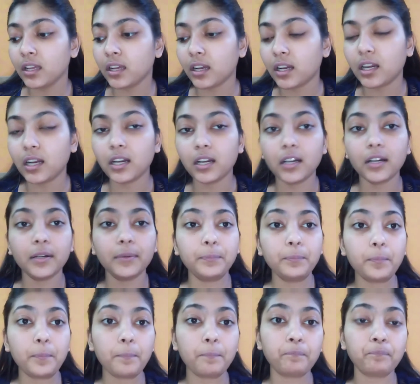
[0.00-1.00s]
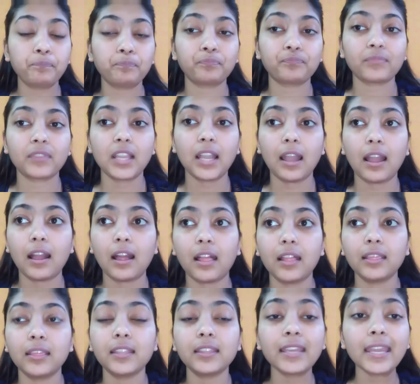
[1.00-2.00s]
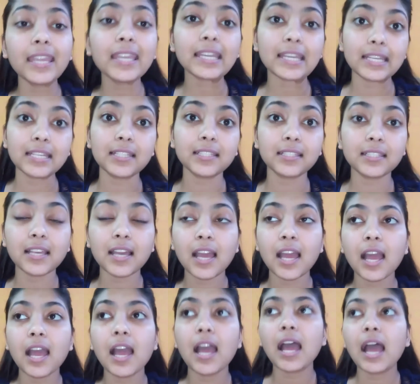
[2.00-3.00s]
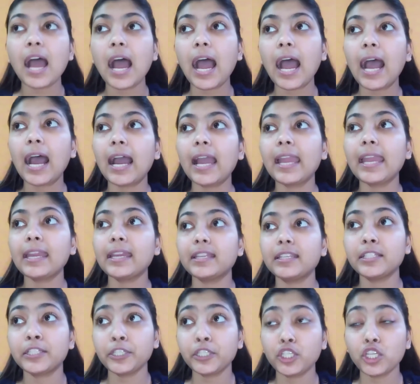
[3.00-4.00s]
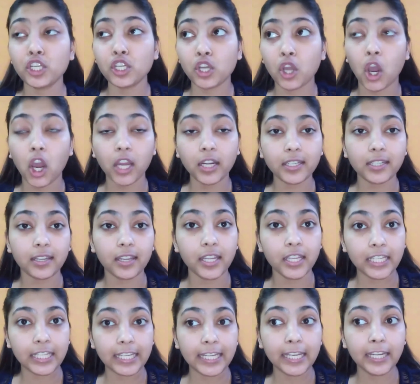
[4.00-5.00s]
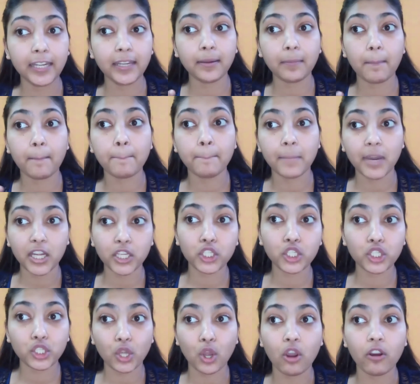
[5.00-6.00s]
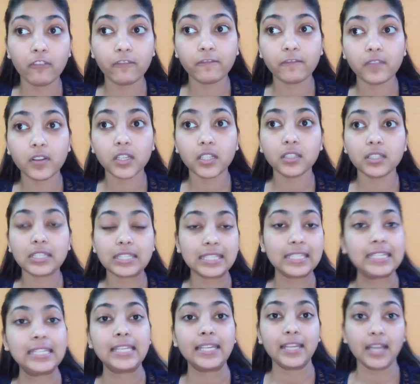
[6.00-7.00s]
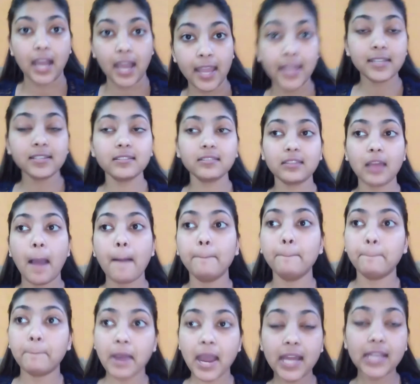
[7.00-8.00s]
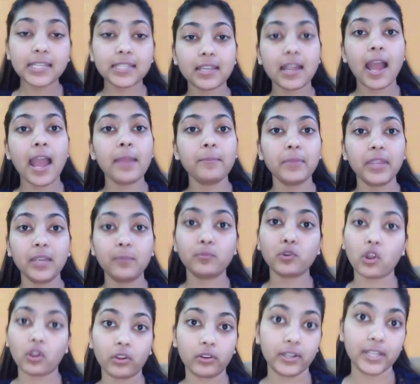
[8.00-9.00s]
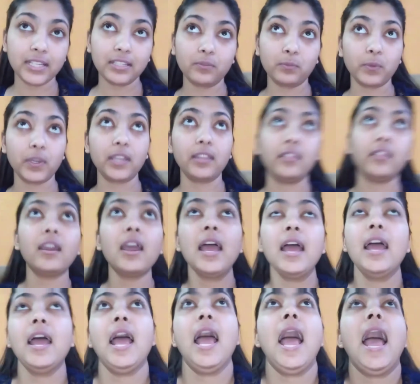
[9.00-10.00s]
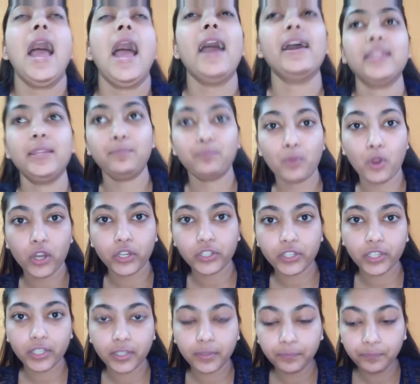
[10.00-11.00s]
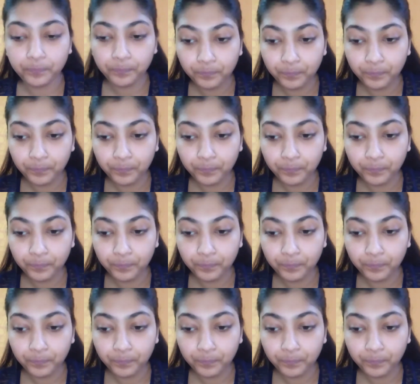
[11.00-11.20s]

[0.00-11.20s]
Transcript: The thing is, I did not read much of Stealing Iris, but I made progress with Harry Potter.